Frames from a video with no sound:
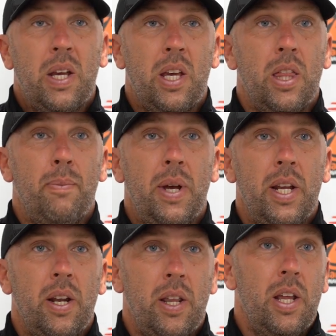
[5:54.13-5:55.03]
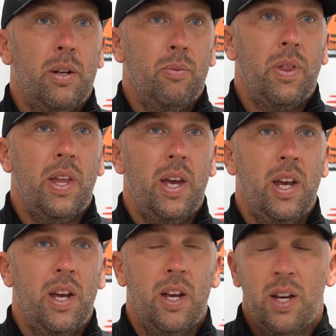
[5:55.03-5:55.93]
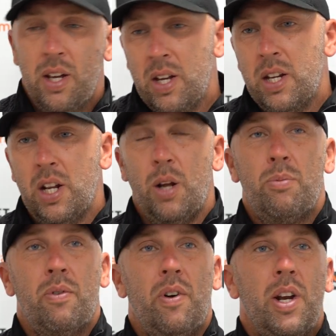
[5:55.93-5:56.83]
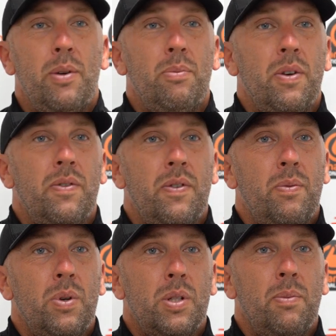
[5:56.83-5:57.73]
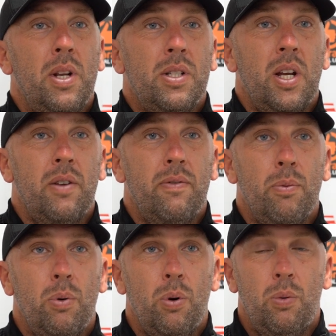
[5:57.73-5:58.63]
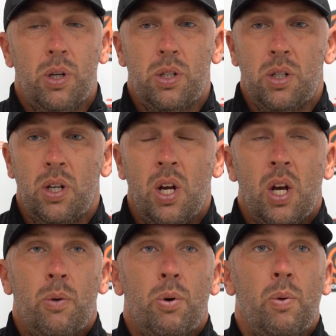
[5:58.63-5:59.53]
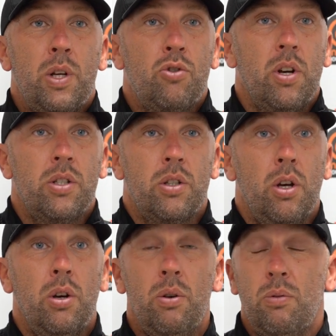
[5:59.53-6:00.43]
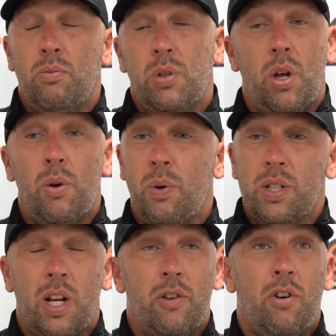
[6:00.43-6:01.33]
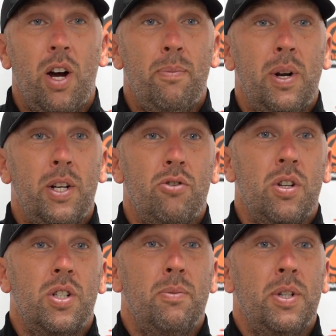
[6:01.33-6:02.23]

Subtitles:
get them in, and then when they're here, provide them with some entertaining football, which we always try to do. We don't always get it right by any stretch of